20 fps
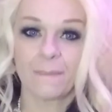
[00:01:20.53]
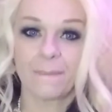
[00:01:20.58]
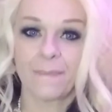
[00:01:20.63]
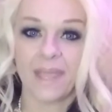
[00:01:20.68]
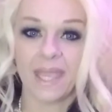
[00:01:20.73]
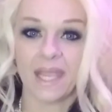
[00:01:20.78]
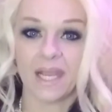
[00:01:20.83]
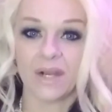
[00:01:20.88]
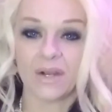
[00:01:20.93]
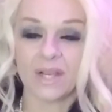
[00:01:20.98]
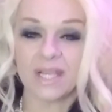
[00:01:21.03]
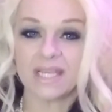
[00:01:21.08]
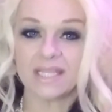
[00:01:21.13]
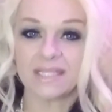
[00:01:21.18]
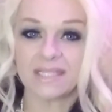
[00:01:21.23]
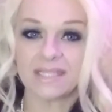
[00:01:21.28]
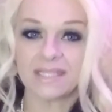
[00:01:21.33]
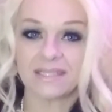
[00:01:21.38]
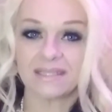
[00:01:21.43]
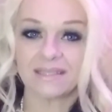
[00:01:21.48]

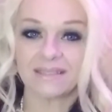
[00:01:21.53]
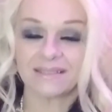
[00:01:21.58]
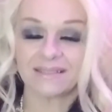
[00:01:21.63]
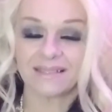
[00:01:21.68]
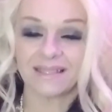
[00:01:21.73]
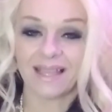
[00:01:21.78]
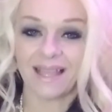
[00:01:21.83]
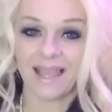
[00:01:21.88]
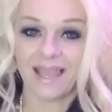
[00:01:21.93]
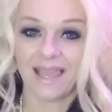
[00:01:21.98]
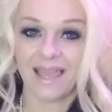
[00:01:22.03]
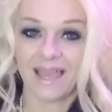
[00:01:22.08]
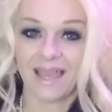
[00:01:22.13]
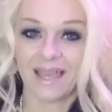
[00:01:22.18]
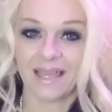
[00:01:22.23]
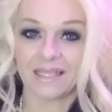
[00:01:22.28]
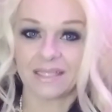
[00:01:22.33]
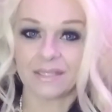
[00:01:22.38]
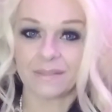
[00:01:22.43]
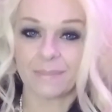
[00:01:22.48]
Parrot
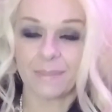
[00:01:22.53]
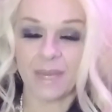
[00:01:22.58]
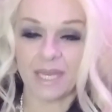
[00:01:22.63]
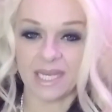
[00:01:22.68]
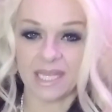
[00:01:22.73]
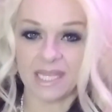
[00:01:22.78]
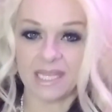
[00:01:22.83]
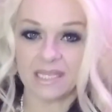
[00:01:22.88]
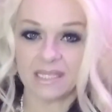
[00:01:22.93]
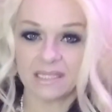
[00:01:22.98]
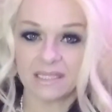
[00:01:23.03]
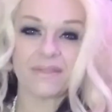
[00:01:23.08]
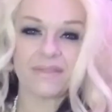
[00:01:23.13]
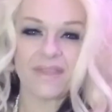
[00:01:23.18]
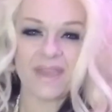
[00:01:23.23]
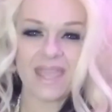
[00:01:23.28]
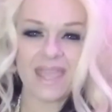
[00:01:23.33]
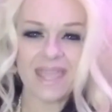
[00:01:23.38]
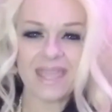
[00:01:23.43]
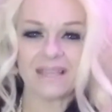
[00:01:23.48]
and Buddy,
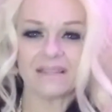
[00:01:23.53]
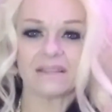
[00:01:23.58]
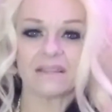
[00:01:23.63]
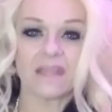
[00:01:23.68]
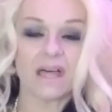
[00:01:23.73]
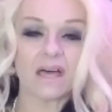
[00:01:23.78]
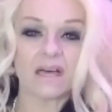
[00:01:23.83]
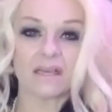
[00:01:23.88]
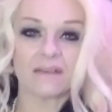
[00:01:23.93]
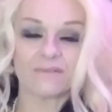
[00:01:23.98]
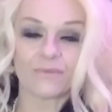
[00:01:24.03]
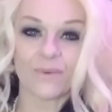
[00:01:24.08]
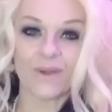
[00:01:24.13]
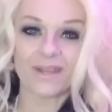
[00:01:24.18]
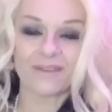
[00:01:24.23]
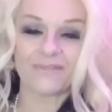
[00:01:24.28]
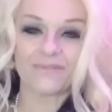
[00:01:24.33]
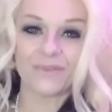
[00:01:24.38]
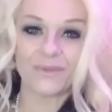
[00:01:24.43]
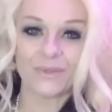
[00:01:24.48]
they love
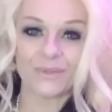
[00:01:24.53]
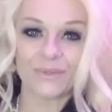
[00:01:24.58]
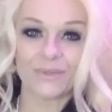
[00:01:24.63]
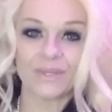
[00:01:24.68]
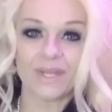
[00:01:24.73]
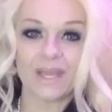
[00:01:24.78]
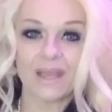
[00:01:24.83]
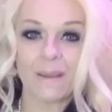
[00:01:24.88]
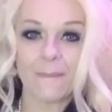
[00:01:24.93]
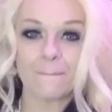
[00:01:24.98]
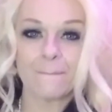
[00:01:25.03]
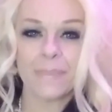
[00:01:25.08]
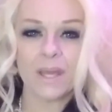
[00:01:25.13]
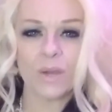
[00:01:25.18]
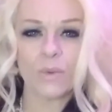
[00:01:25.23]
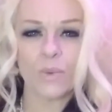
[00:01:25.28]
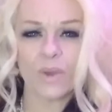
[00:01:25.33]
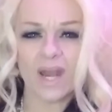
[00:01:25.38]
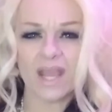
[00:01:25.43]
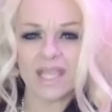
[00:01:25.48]
wet food.
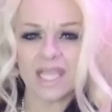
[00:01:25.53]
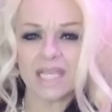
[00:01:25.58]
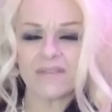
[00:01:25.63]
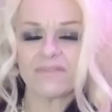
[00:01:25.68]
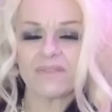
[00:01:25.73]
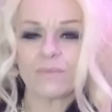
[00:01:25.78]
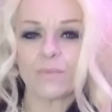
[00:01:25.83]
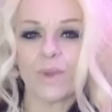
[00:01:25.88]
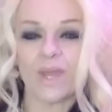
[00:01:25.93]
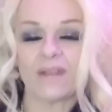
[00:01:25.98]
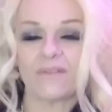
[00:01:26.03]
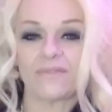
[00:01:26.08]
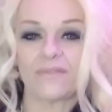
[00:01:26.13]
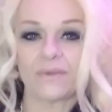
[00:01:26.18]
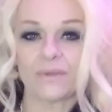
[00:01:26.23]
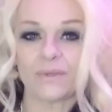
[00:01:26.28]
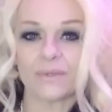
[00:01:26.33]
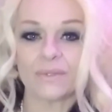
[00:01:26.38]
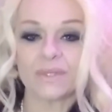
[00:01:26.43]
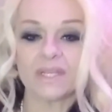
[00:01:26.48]
But when I give them wet
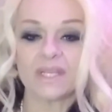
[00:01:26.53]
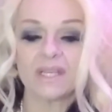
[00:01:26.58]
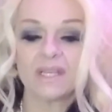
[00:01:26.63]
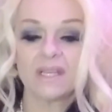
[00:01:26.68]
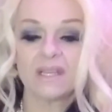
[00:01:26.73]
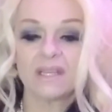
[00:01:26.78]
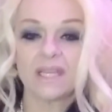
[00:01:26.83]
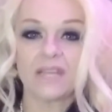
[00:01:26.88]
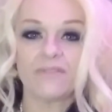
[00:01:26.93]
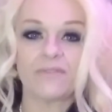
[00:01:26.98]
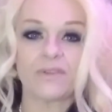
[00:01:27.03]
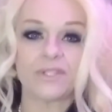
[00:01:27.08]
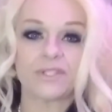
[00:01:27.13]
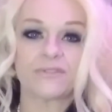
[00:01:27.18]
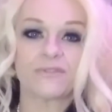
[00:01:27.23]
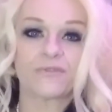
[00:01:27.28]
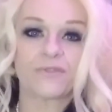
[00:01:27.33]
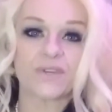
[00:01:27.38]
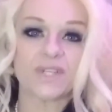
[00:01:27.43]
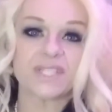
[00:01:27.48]
food, if it's
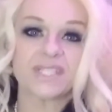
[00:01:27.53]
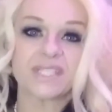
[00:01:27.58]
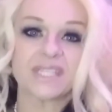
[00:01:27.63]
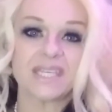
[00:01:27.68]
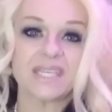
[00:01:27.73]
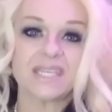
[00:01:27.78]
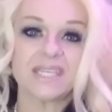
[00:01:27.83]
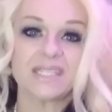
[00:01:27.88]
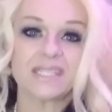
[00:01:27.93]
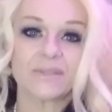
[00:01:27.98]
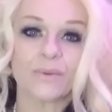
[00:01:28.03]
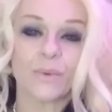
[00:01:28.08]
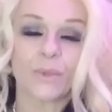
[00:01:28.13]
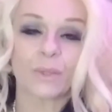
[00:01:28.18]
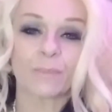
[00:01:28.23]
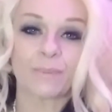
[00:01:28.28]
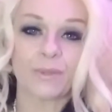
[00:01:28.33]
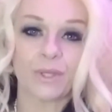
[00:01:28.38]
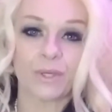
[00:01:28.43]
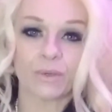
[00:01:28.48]
Friskies
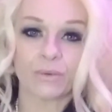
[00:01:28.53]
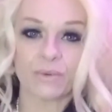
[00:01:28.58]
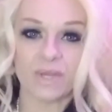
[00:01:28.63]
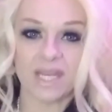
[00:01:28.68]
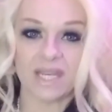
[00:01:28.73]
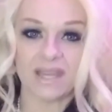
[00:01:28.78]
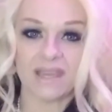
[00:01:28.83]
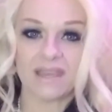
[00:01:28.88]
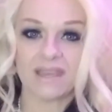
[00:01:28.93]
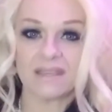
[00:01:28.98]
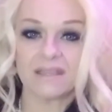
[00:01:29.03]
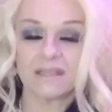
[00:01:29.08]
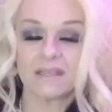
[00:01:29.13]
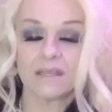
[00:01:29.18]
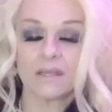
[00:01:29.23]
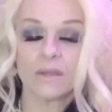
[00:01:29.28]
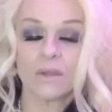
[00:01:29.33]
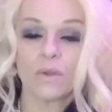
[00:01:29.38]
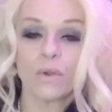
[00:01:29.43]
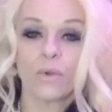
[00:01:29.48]
or Purina
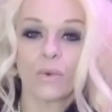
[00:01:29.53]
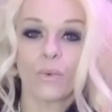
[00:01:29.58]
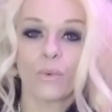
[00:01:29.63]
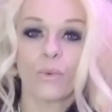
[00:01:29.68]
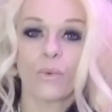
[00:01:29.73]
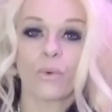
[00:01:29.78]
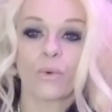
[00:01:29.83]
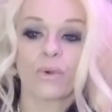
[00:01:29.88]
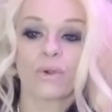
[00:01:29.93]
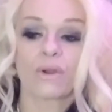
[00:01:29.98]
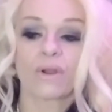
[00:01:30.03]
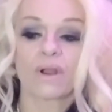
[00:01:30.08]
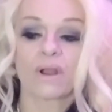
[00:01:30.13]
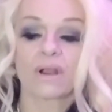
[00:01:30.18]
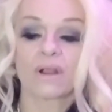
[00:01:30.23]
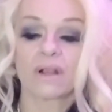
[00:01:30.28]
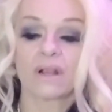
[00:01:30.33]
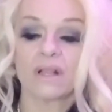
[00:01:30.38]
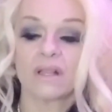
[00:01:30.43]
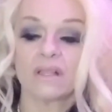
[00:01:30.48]

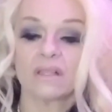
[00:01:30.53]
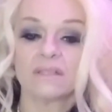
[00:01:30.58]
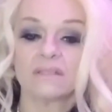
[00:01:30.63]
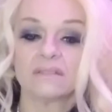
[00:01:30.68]
or